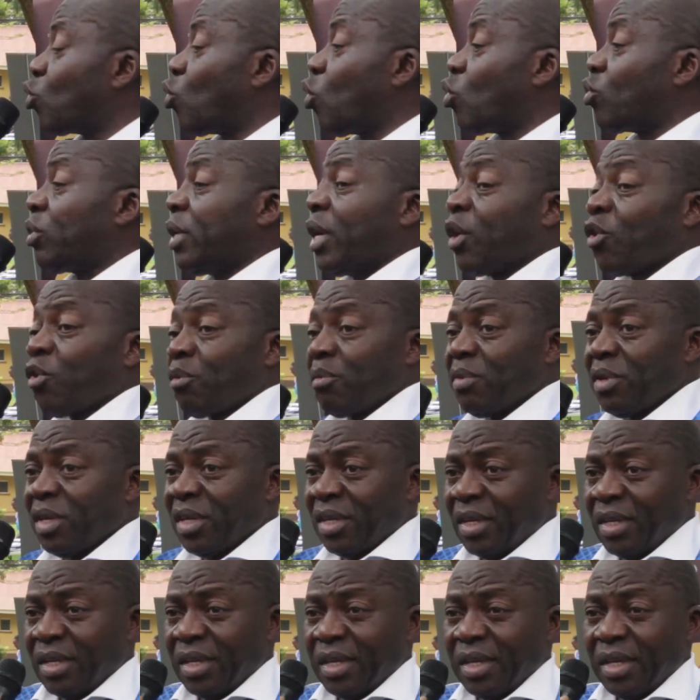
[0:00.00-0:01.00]
to go to Nairobi.
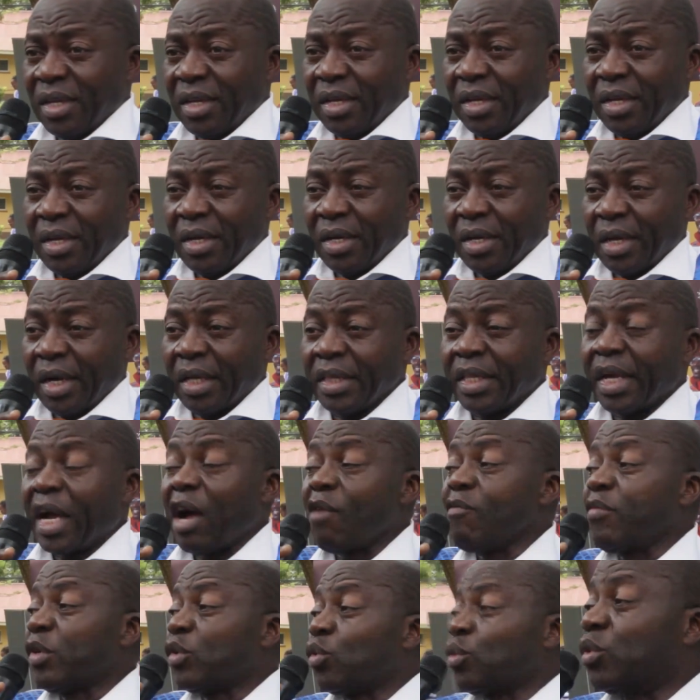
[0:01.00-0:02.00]
And the
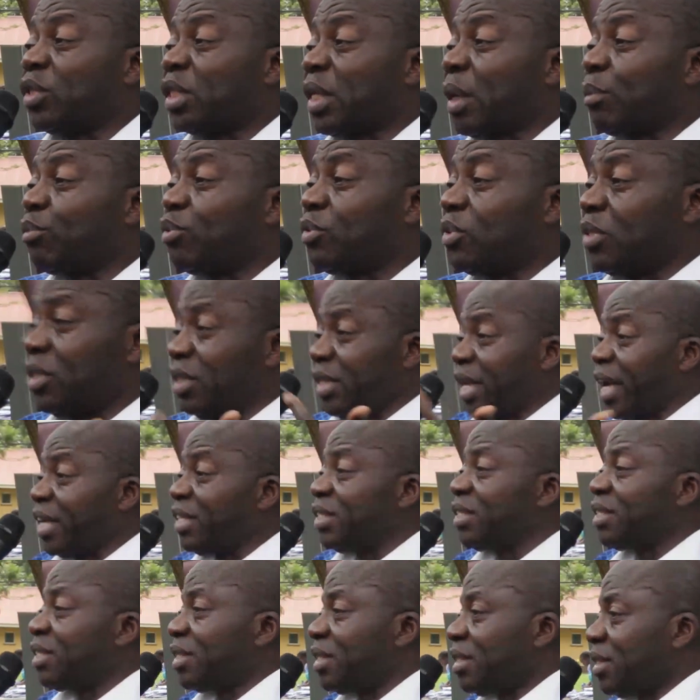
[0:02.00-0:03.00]
government would
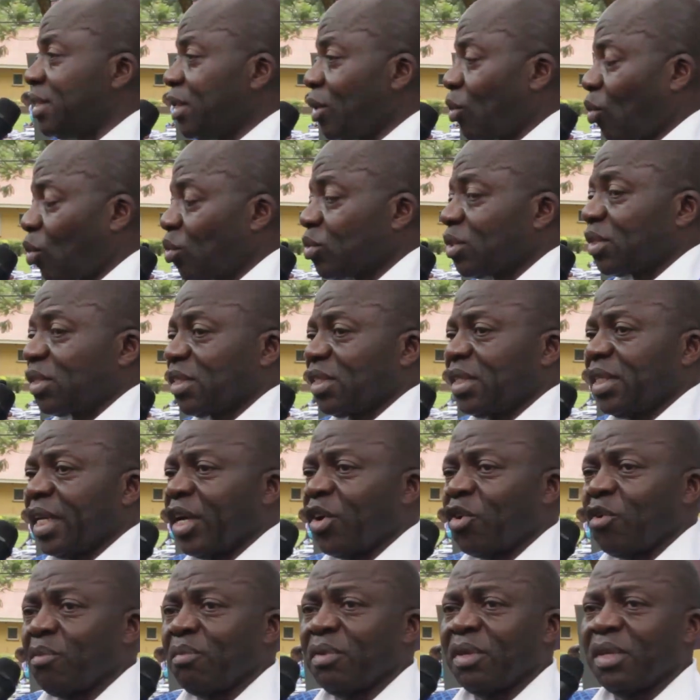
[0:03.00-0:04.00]
subsidize the costs in
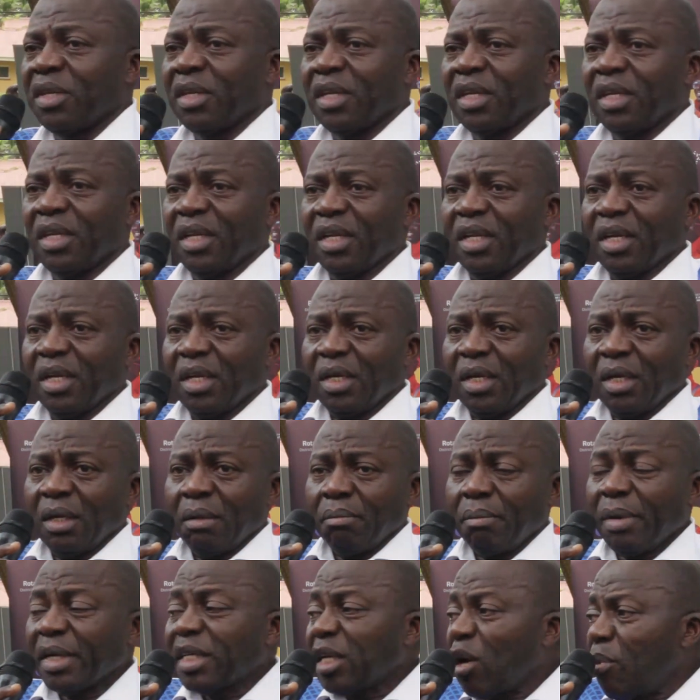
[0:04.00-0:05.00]
Nairobi.
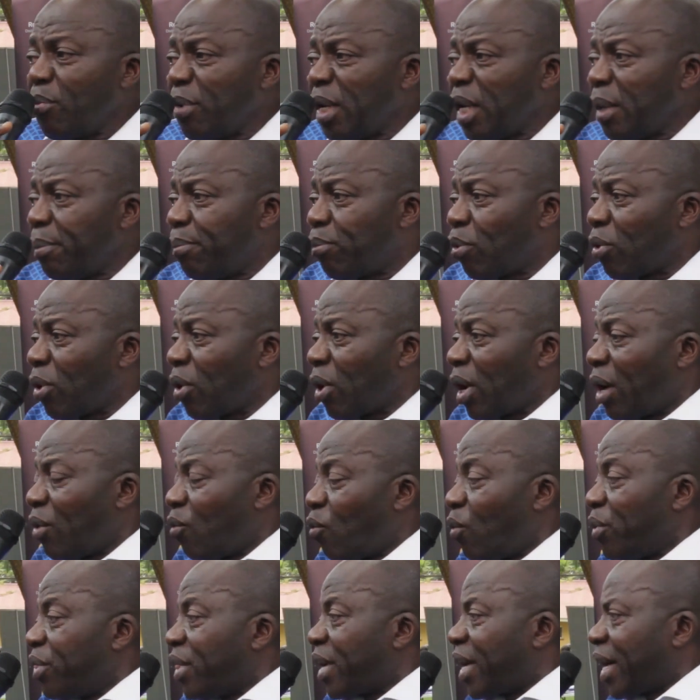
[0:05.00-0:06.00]
But how many people
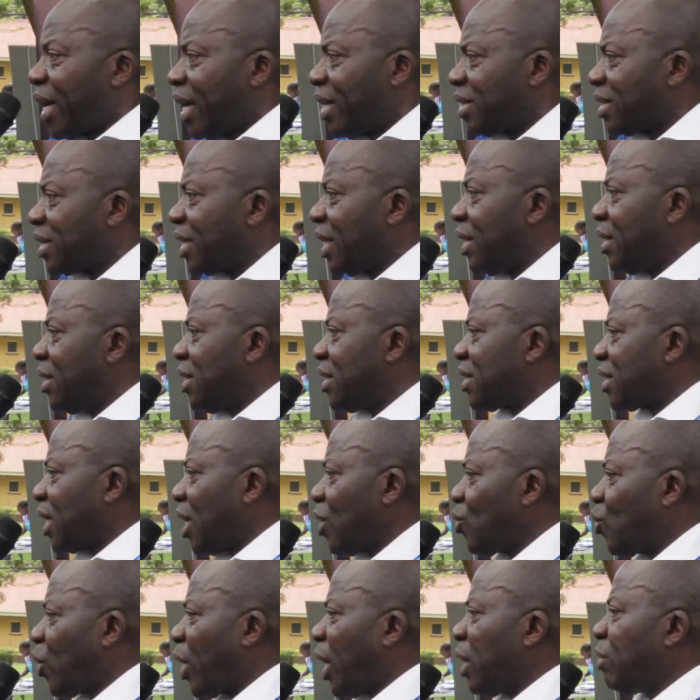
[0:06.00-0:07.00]
with the cancer in this
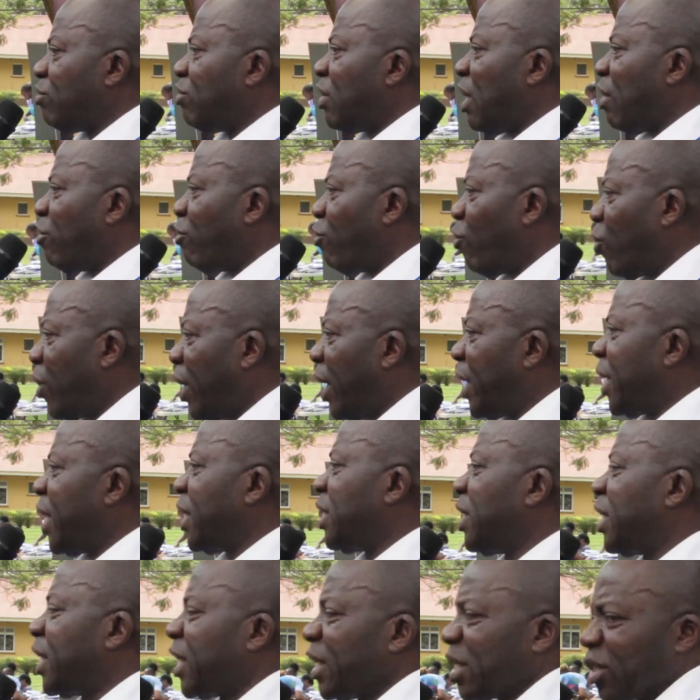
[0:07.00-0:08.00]
country can even afford an air
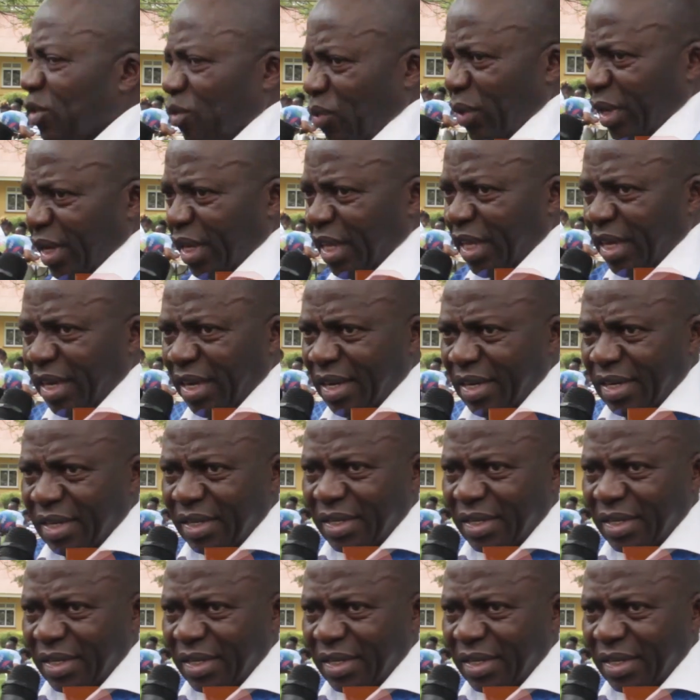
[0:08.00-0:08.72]
ticket to Kenya?